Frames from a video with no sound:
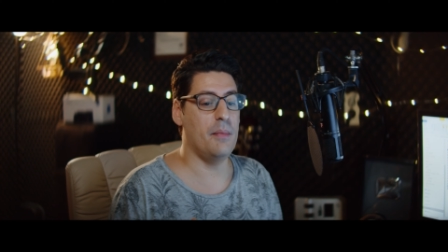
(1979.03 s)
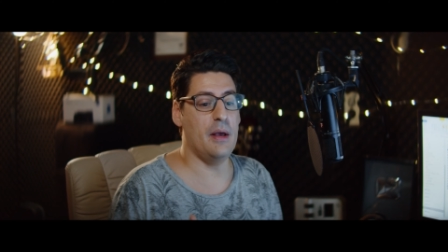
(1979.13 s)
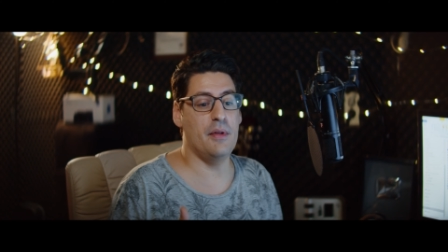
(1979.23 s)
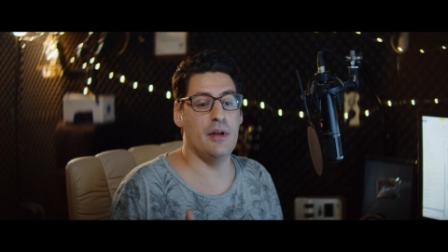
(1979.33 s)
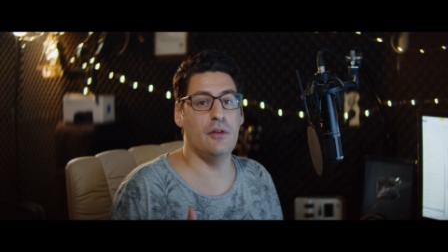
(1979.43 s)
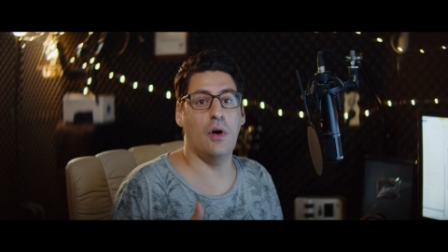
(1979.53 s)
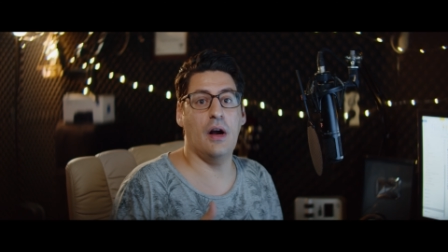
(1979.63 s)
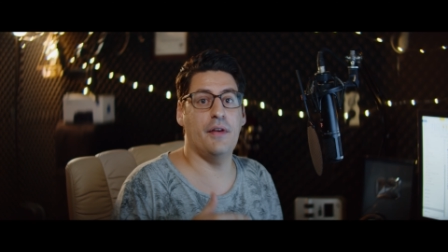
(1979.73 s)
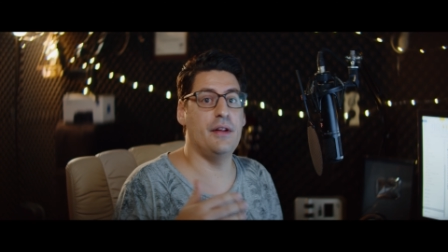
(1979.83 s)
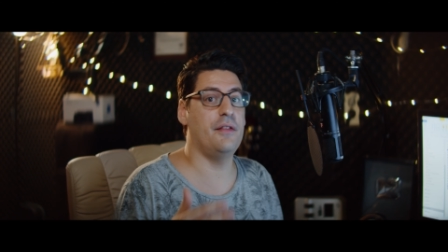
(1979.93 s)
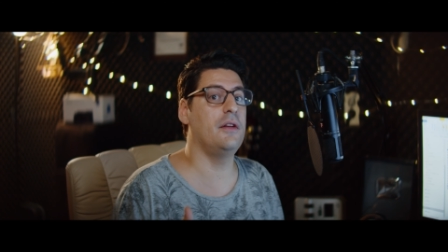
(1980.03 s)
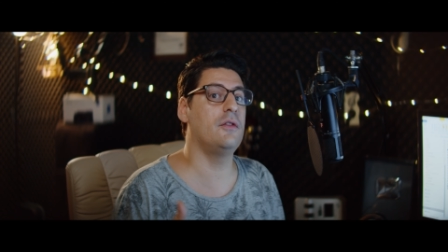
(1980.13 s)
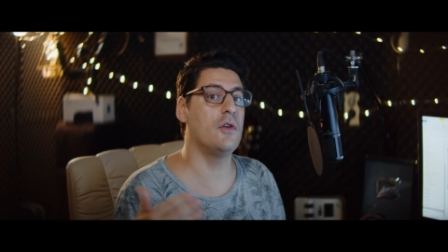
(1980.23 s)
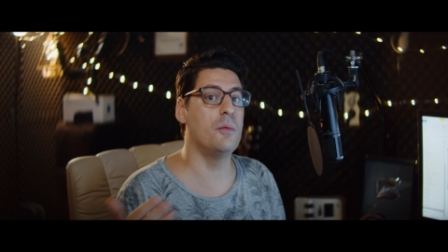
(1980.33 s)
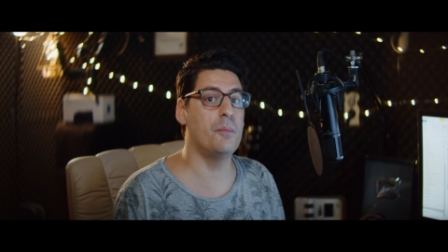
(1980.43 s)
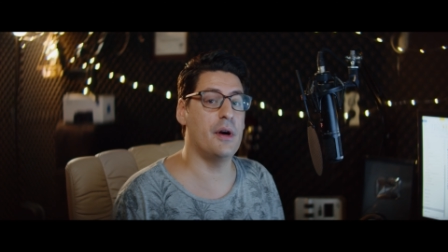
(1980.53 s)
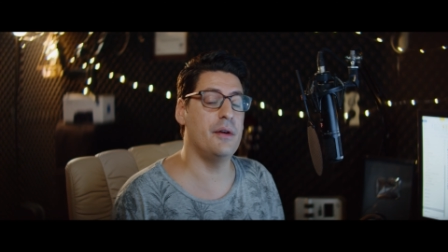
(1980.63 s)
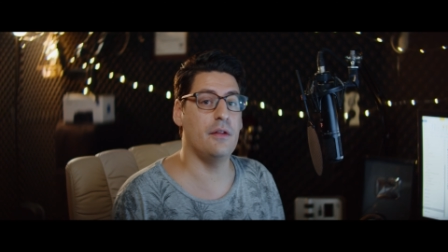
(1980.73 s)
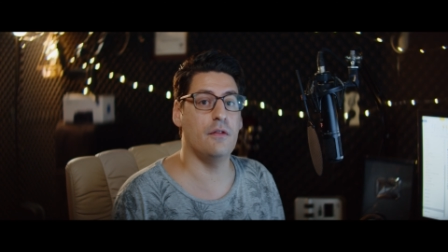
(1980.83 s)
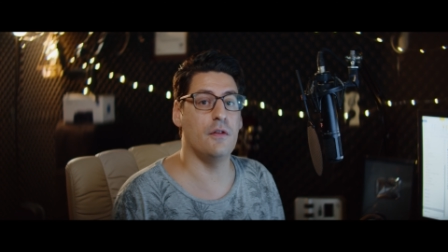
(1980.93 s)
maybe they don't have anything to
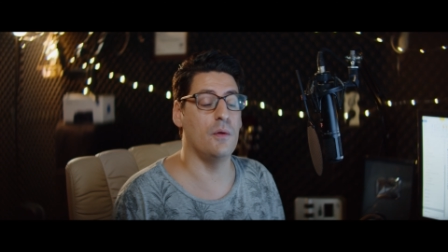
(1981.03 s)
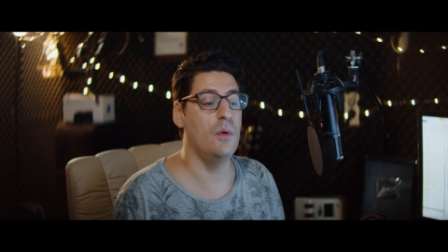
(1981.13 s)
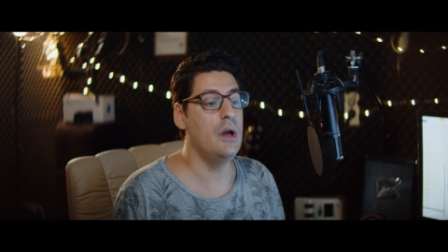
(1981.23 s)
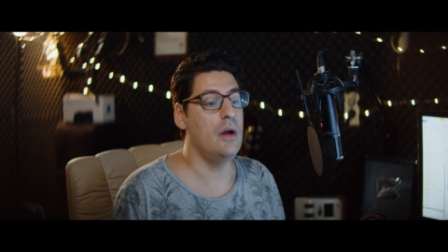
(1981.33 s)
compare it to.